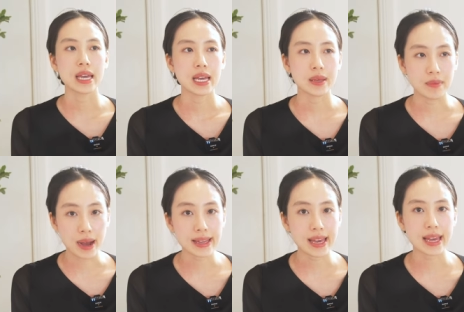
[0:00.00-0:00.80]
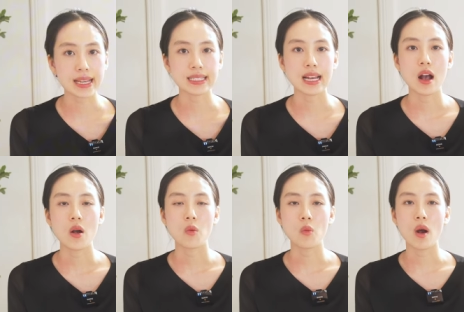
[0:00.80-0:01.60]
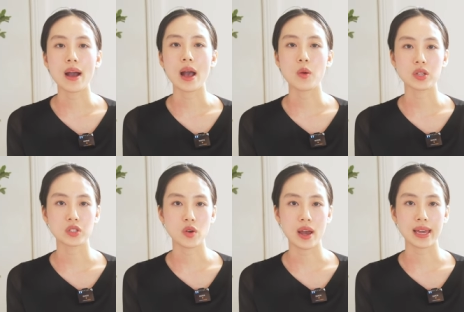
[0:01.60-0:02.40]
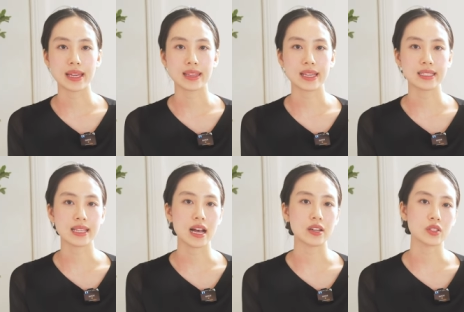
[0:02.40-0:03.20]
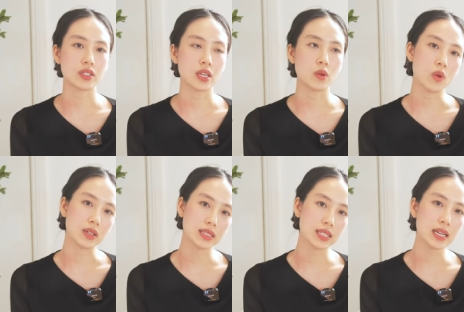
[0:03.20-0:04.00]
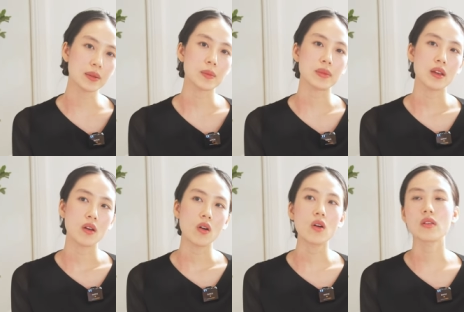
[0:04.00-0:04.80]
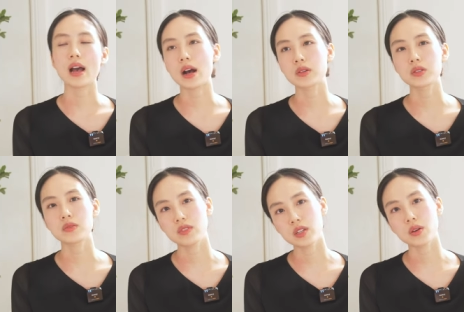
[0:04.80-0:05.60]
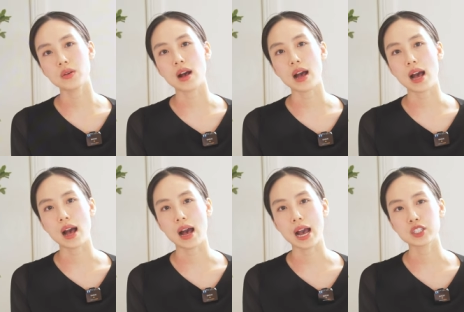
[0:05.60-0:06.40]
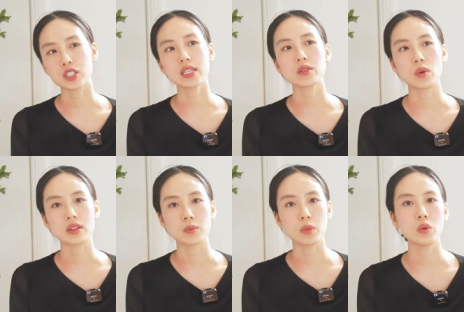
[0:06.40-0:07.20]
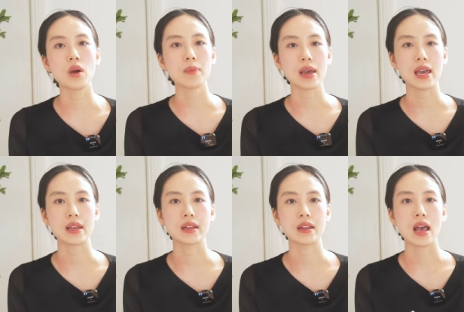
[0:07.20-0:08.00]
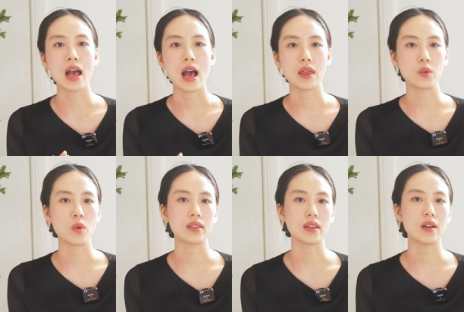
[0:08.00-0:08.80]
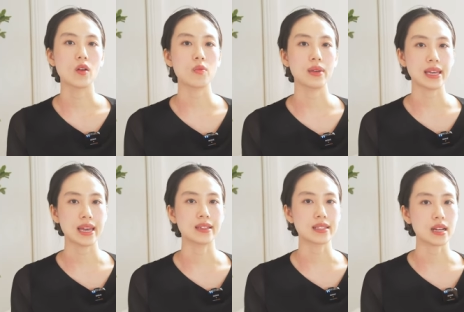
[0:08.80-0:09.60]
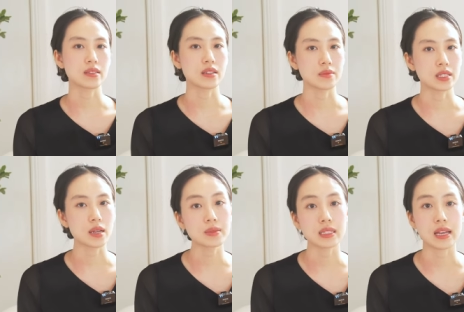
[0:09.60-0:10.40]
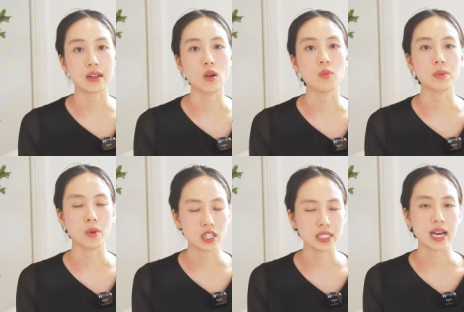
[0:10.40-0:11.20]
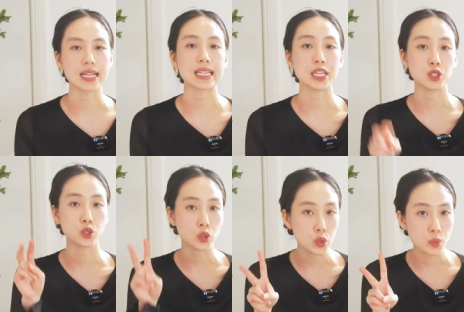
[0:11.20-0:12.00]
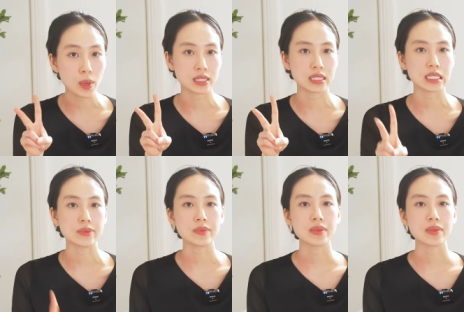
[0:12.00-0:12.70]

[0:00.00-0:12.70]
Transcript: In my case, why I was trying things out to see what stick all the how-to video are actually the one that blew up and are the one that helped me gain thousands of subs and helped me monetize in two months